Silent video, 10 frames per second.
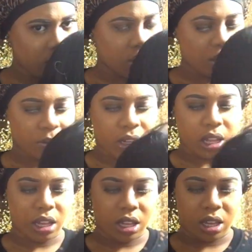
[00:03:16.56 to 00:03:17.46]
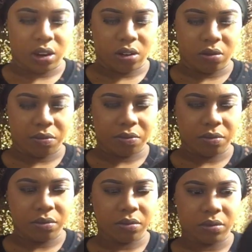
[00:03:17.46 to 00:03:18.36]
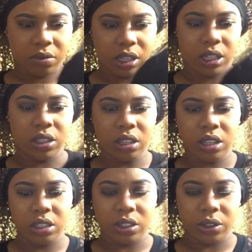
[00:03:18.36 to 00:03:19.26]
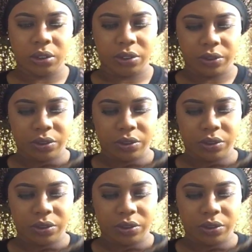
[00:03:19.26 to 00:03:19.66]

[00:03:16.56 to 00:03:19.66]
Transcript: It smells like hair. It looked a little